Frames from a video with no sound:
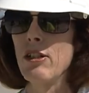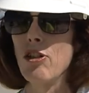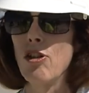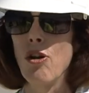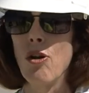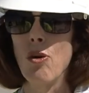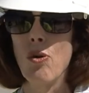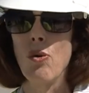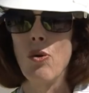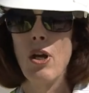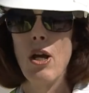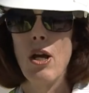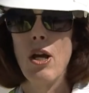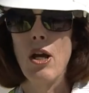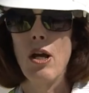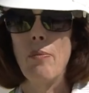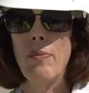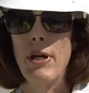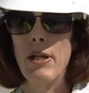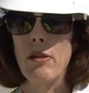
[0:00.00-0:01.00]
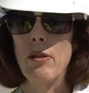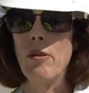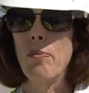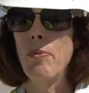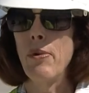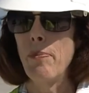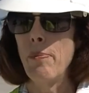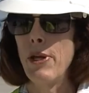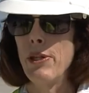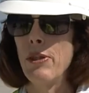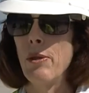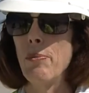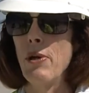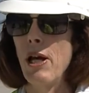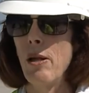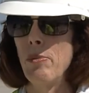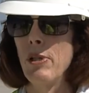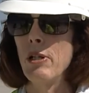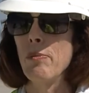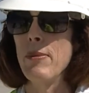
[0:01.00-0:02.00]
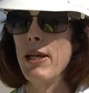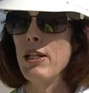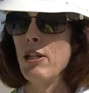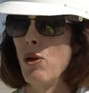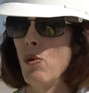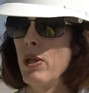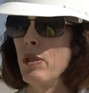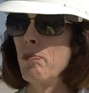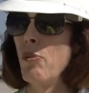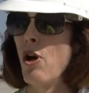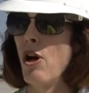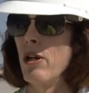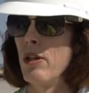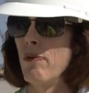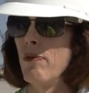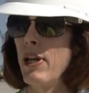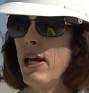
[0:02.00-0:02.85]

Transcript: So, uh, but, but, but the public may go in part of